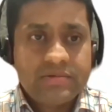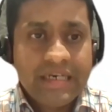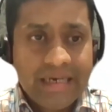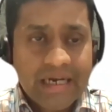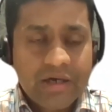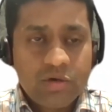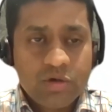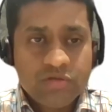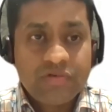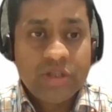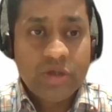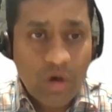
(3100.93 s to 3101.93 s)
detect those
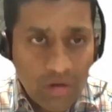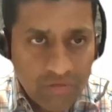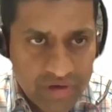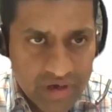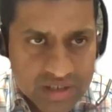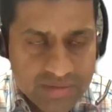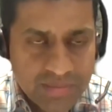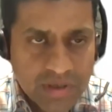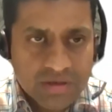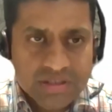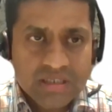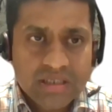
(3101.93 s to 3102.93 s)
with confidence
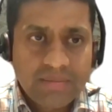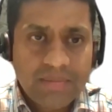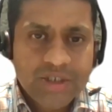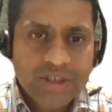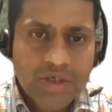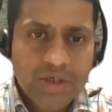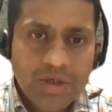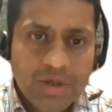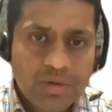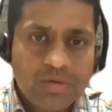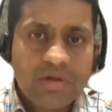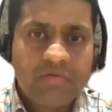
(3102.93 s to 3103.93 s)
because as I mentioned to you,